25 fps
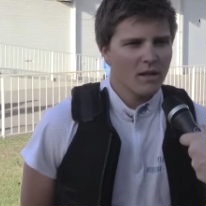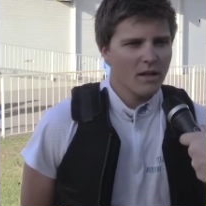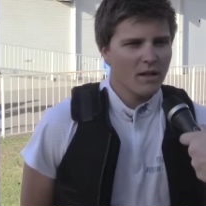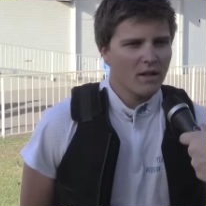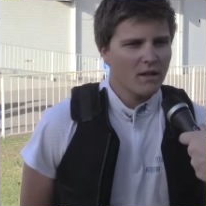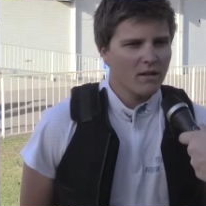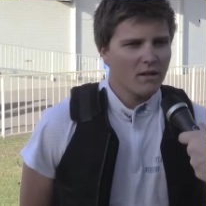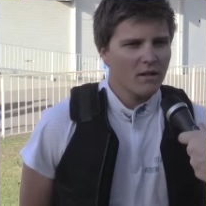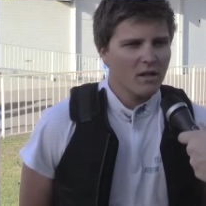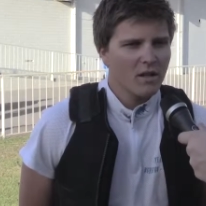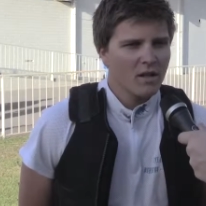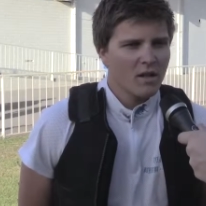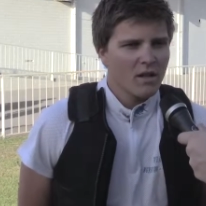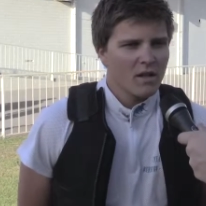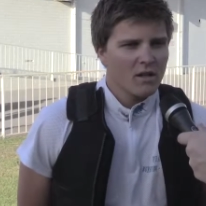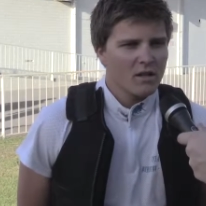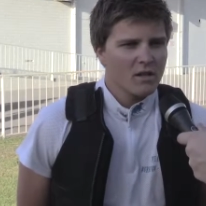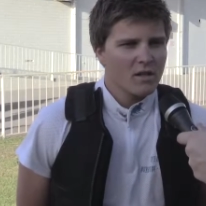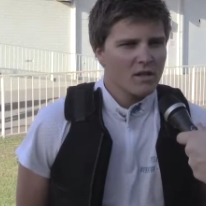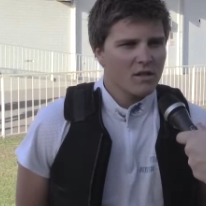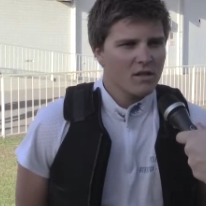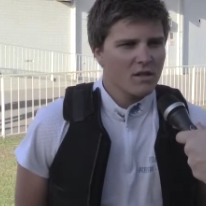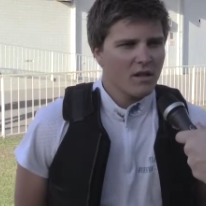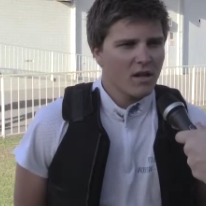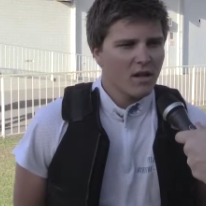And
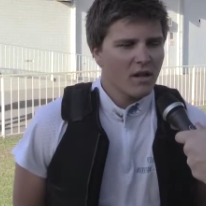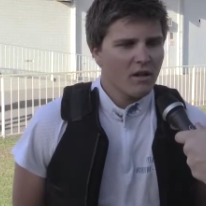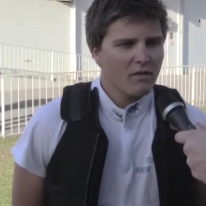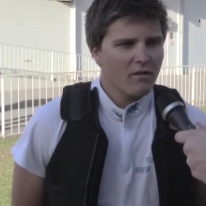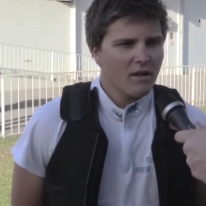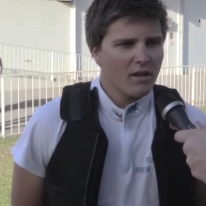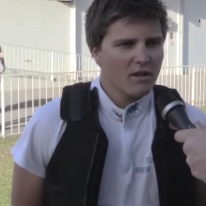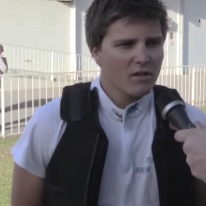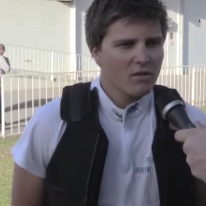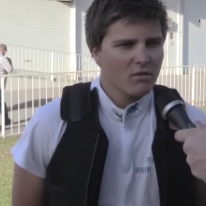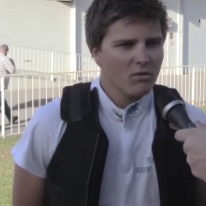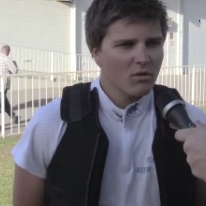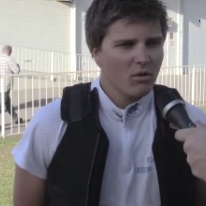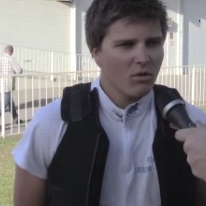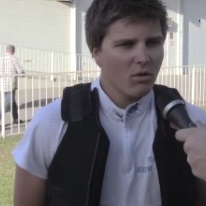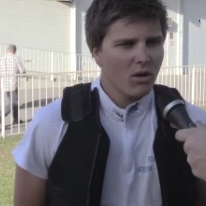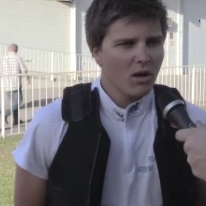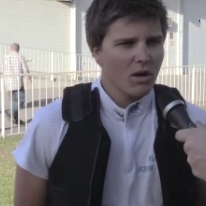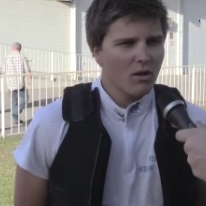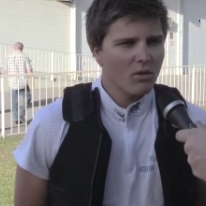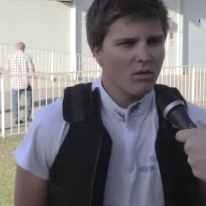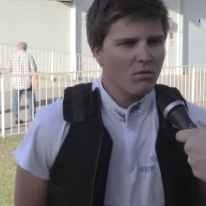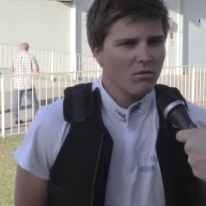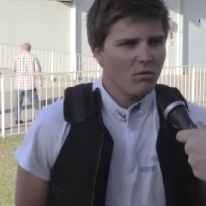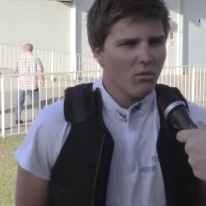she's uh, ran some
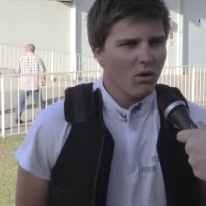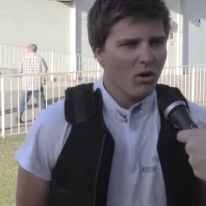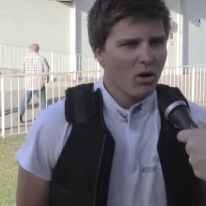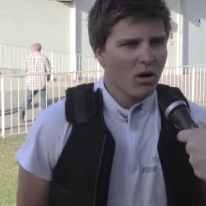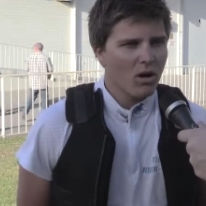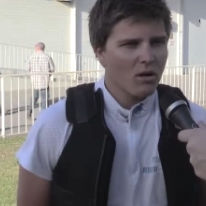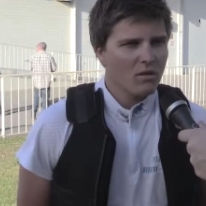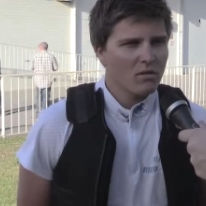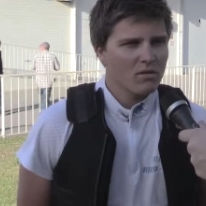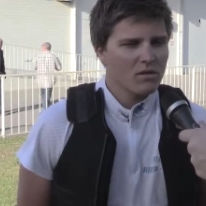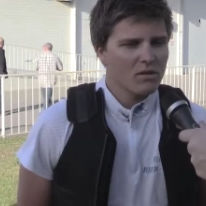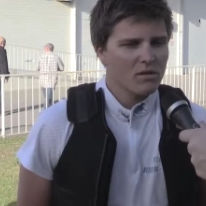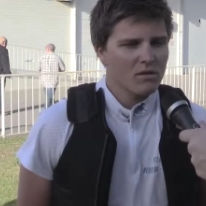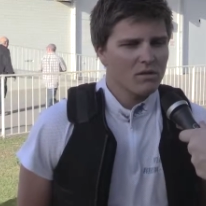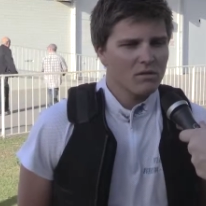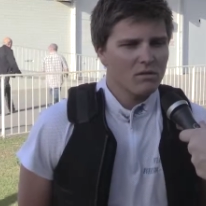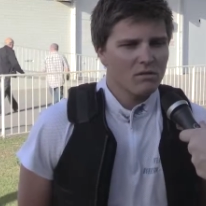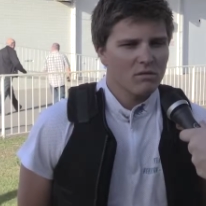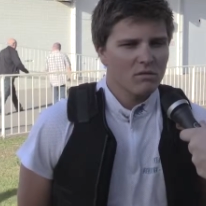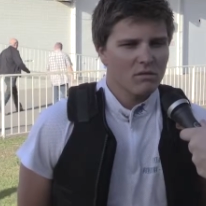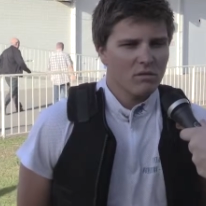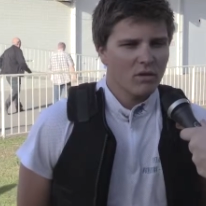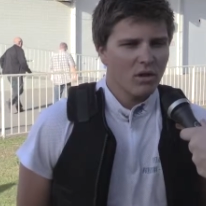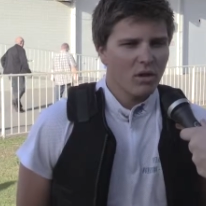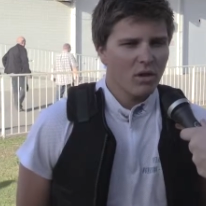quite good miles, and
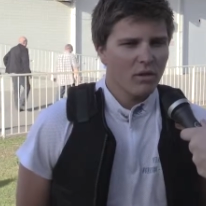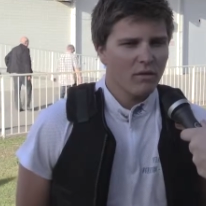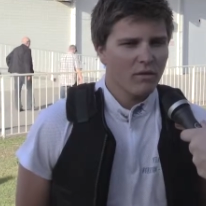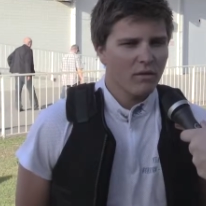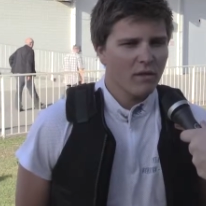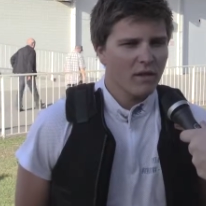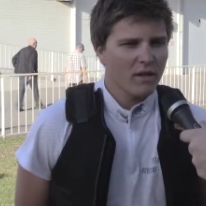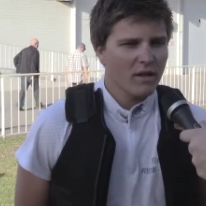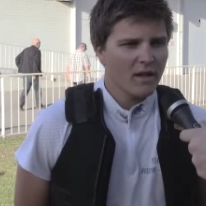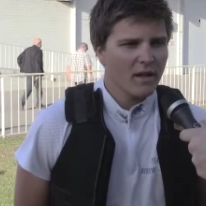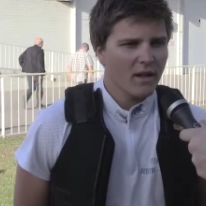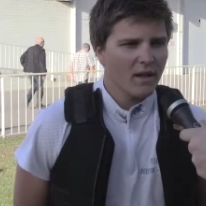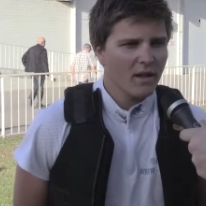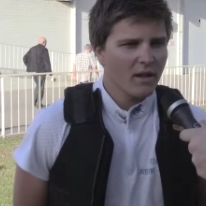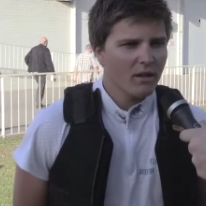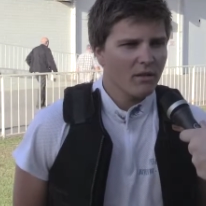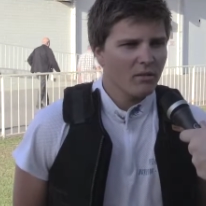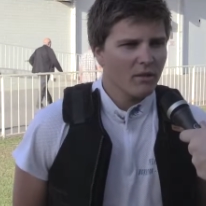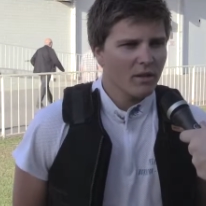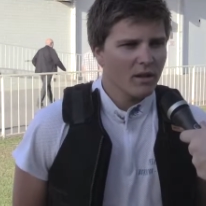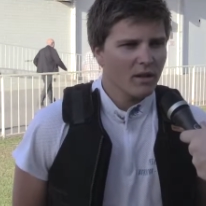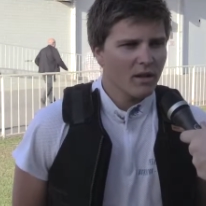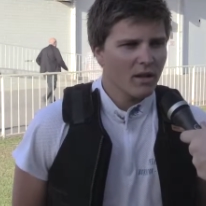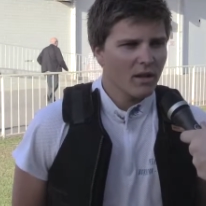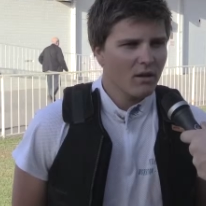hopefully uh,
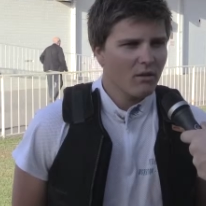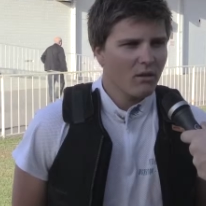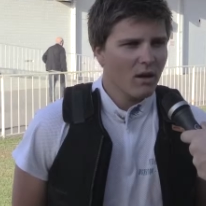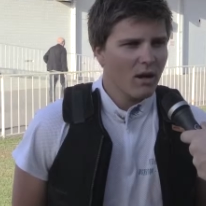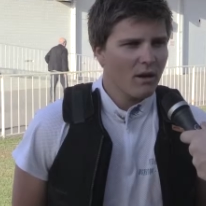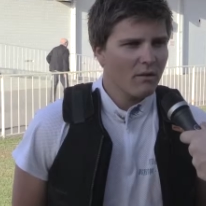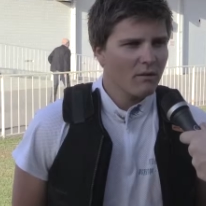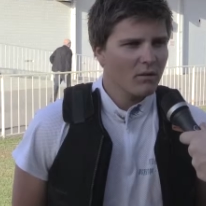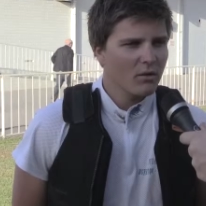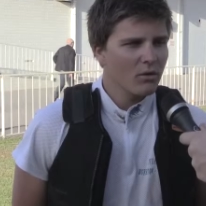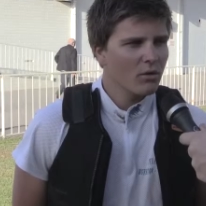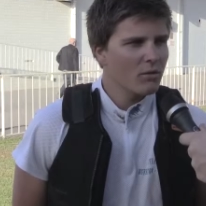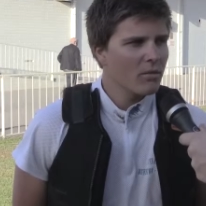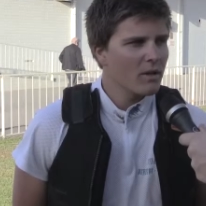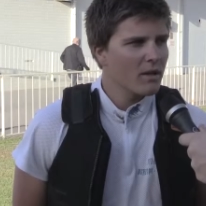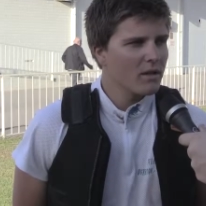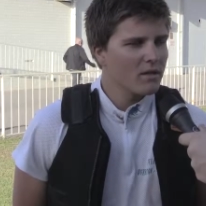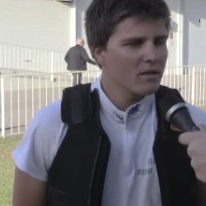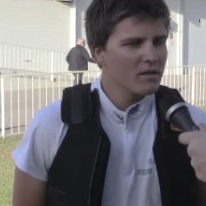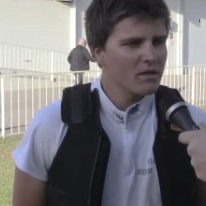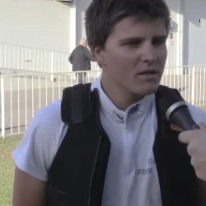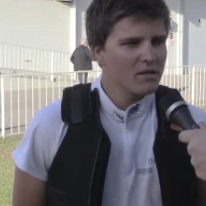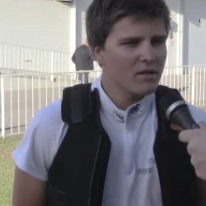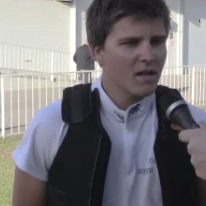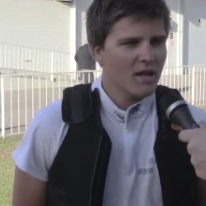we can get away with a little bit
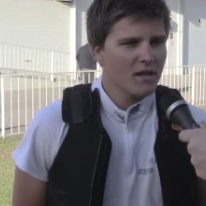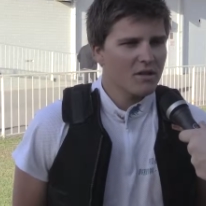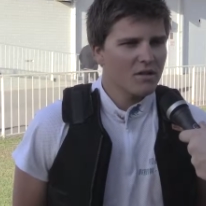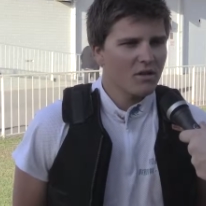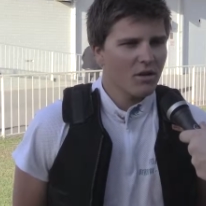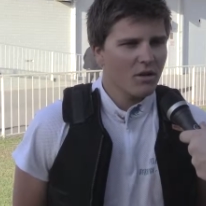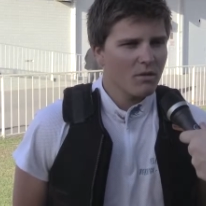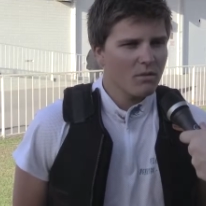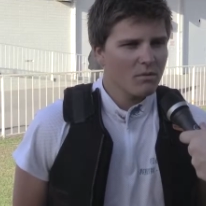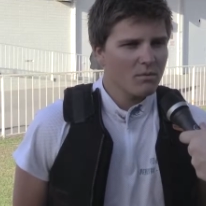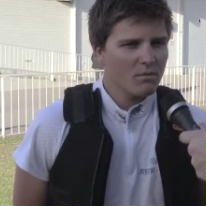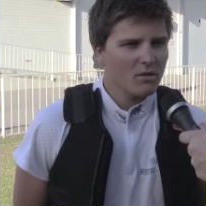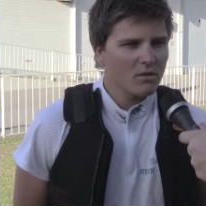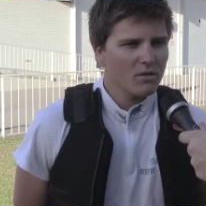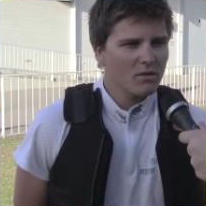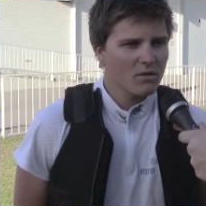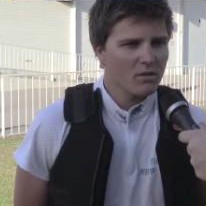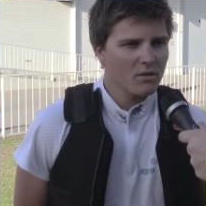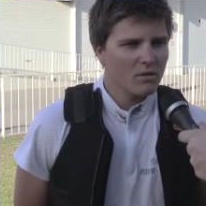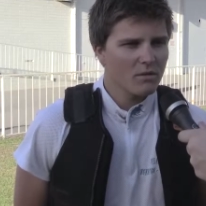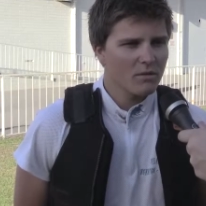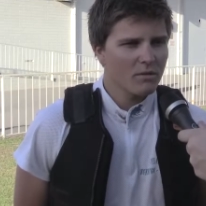and just dash home and be too